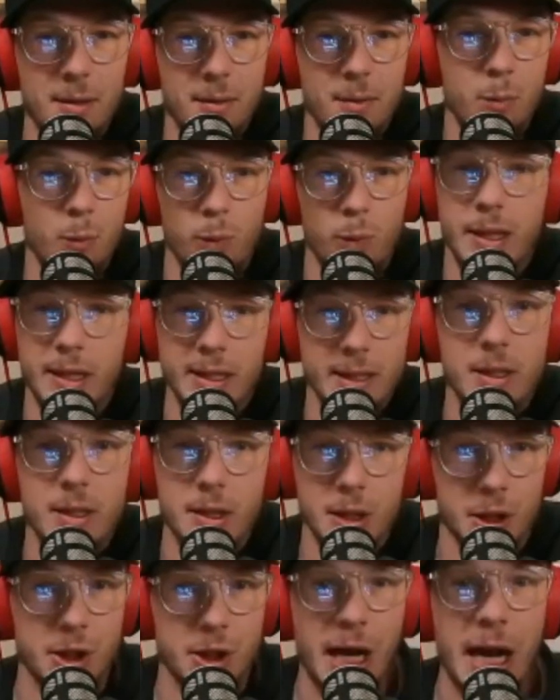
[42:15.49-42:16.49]
with the
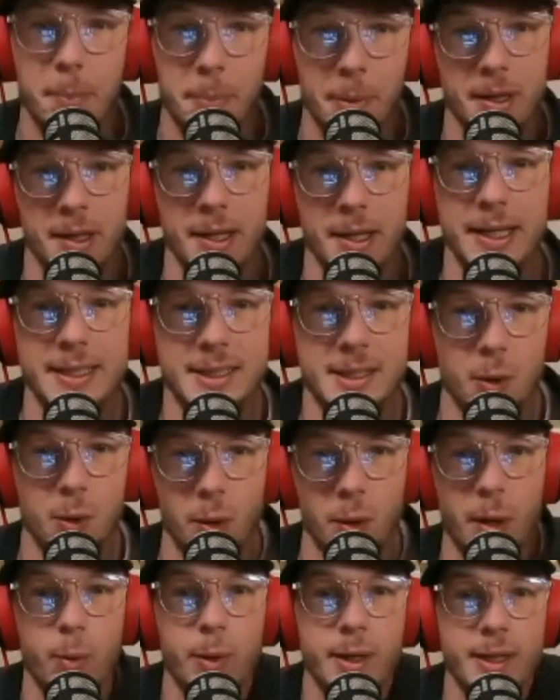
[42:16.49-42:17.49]
shape at least,
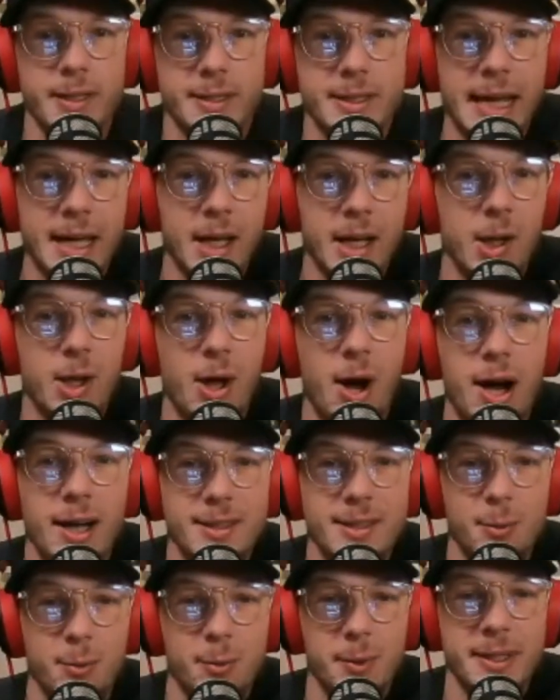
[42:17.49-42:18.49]
or it would have taken a lot
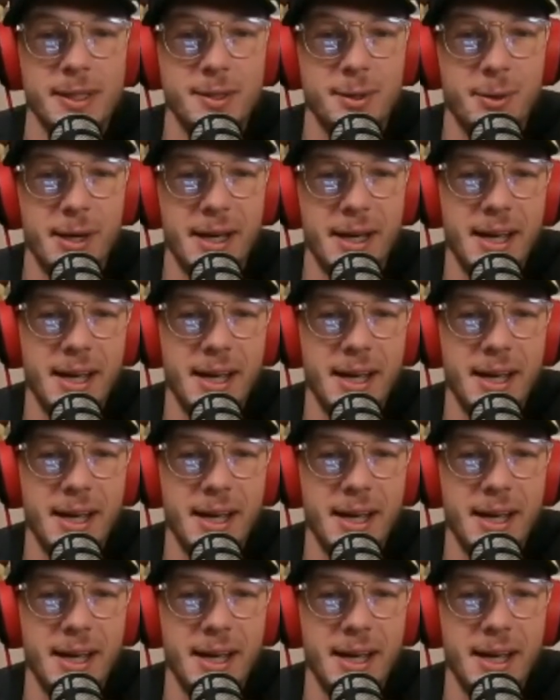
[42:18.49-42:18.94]
to redo it.